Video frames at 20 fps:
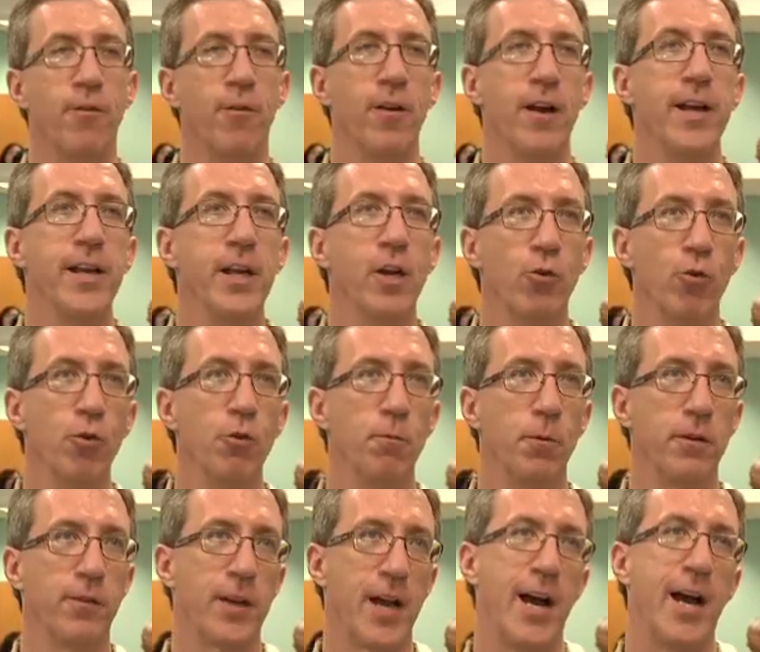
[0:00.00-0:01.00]
For any
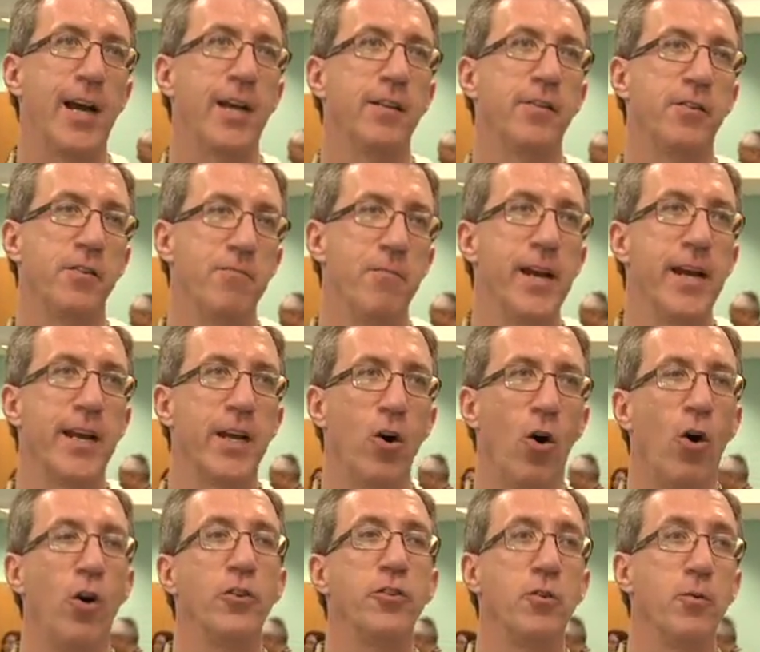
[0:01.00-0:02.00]
group of guys to make it
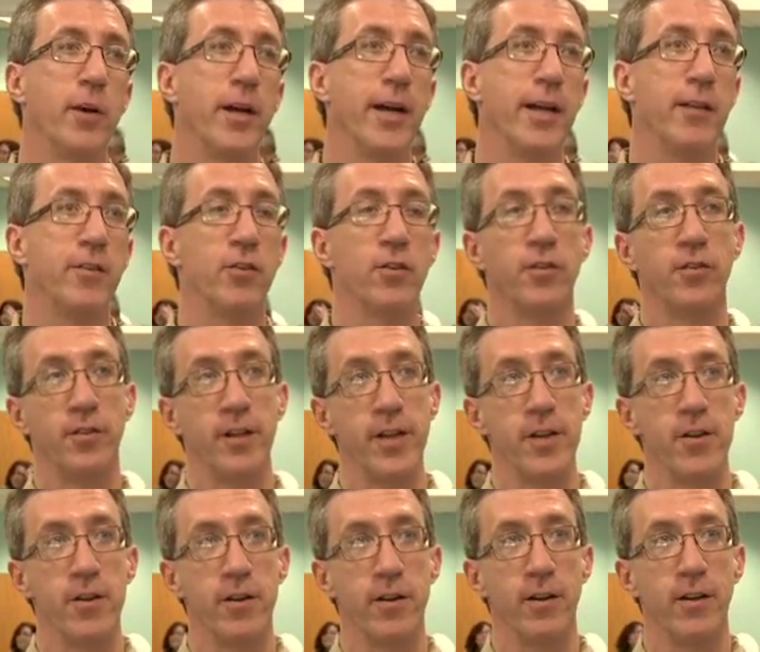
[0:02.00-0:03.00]
all the way to
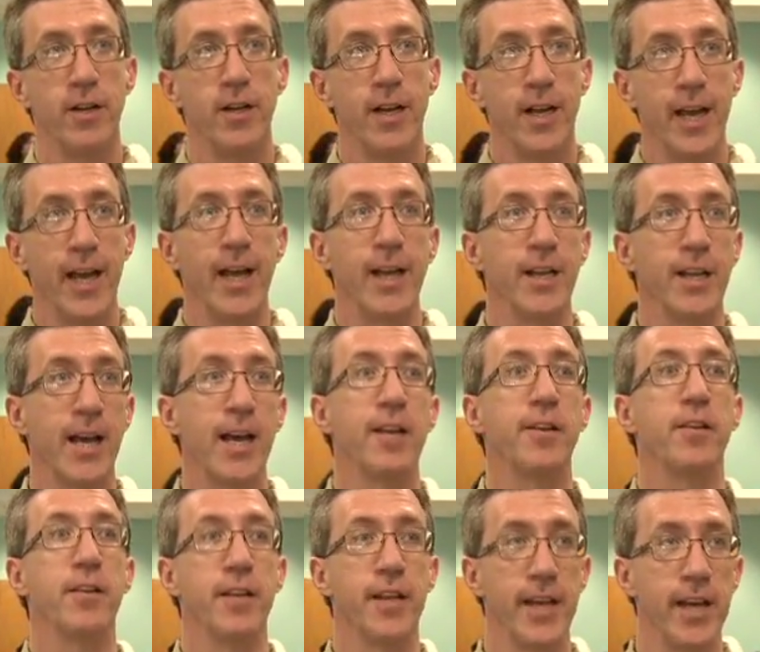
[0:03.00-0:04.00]
senior and
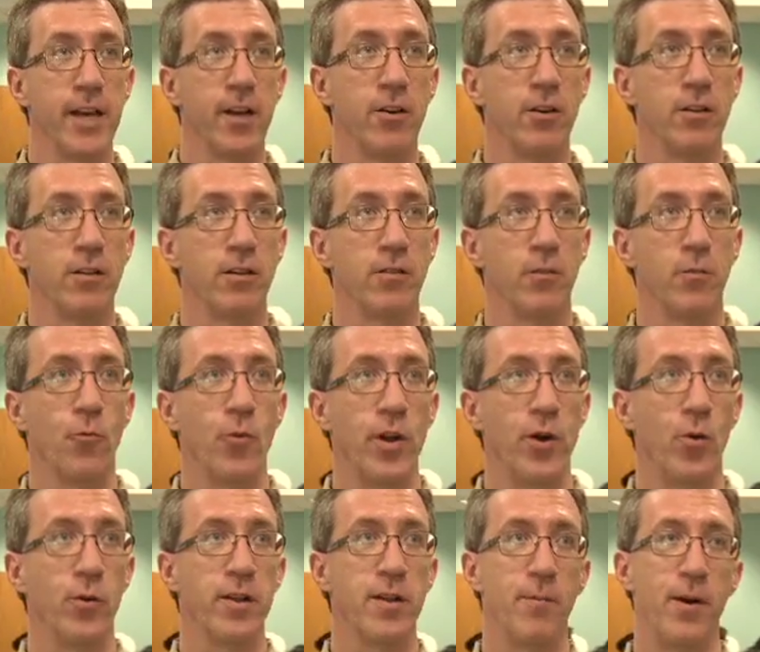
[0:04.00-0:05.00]
get the Eagle
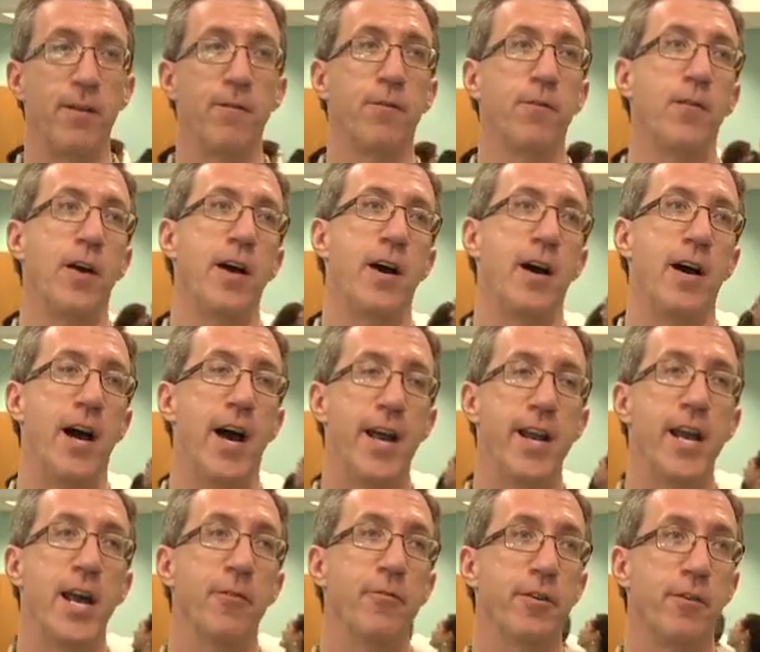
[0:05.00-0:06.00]
when only about, uh,
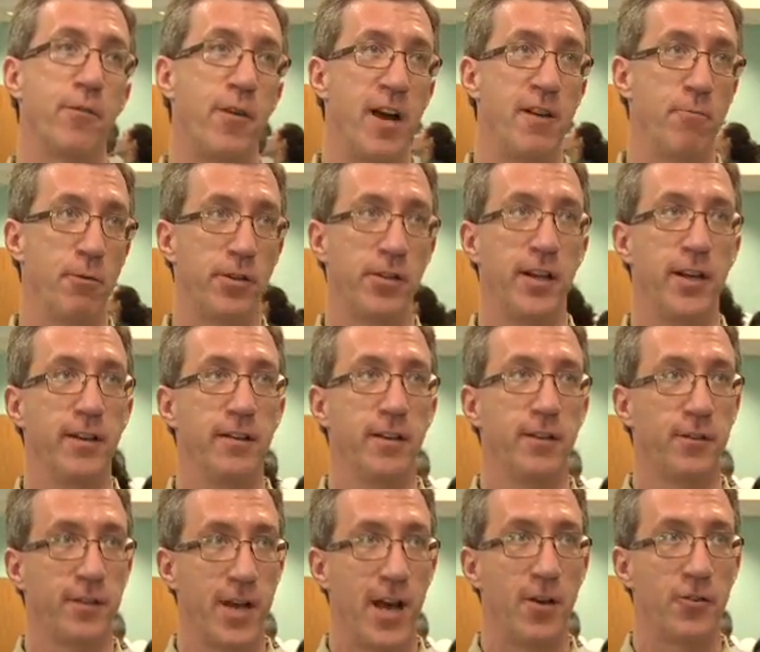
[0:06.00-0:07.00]
on average,
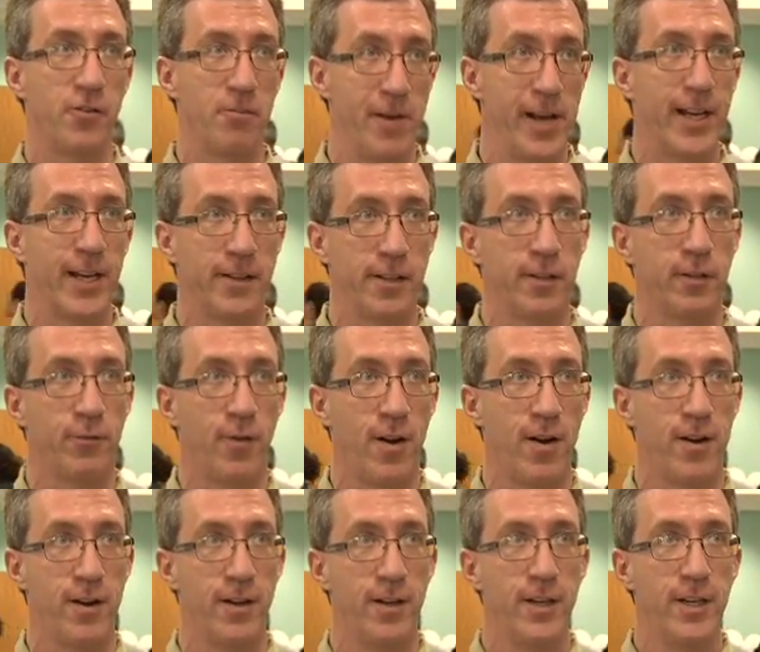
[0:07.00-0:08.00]
5% of scouts make it this
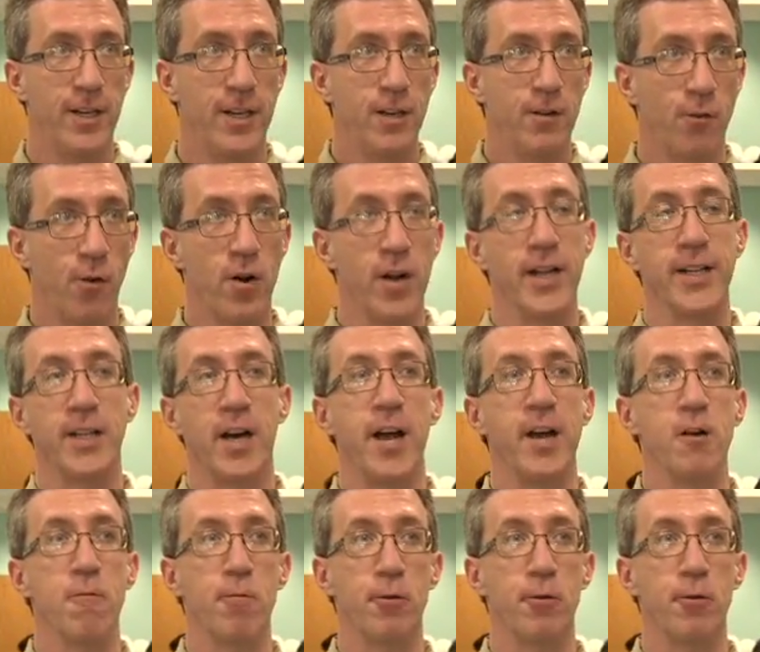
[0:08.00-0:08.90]
far, for an entire